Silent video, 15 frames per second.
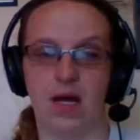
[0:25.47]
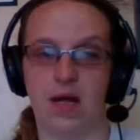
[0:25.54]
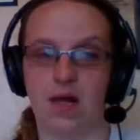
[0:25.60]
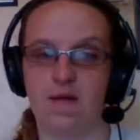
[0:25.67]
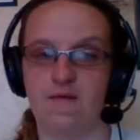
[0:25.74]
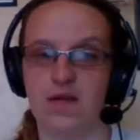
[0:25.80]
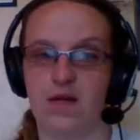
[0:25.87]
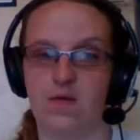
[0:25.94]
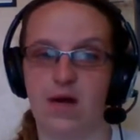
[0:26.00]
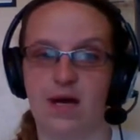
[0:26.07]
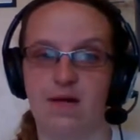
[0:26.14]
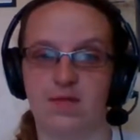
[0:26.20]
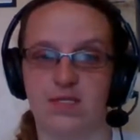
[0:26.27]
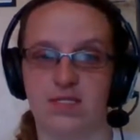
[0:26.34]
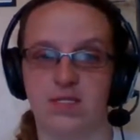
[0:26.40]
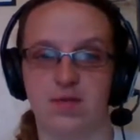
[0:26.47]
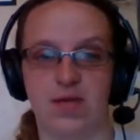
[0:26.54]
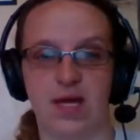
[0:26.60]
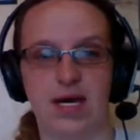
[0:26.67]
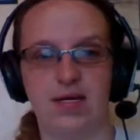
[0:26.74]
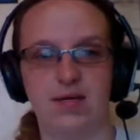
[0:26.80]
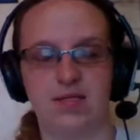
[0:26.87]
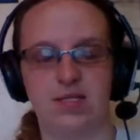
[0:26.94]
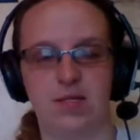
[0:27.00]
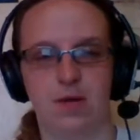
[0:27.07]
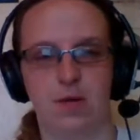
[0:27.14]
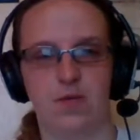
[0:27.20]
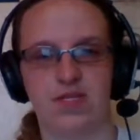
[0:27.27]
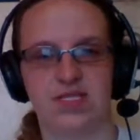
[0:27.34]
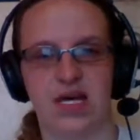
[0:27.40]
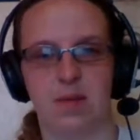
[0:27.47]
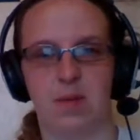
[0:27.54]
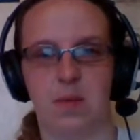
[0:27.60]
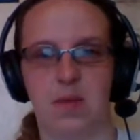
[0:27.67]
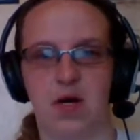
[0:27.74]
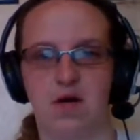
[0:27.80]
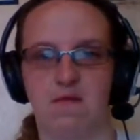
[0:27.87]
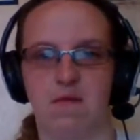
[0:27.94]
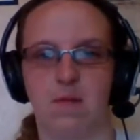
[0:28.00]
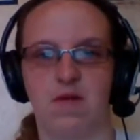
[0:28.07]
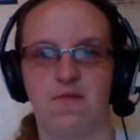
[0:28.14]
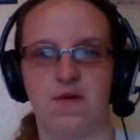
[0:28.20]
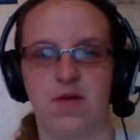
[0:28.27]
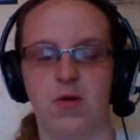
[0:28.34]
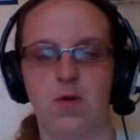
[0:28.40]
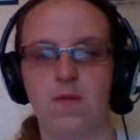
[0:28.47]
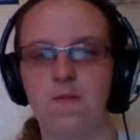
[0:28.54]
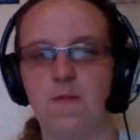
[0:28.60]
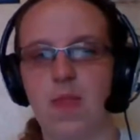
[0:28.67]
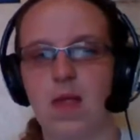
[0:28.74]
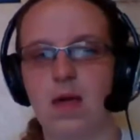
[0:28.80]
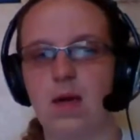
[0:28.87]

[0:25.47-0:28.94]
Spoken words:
Not all of their rivals do that, so it will set them apart from a few.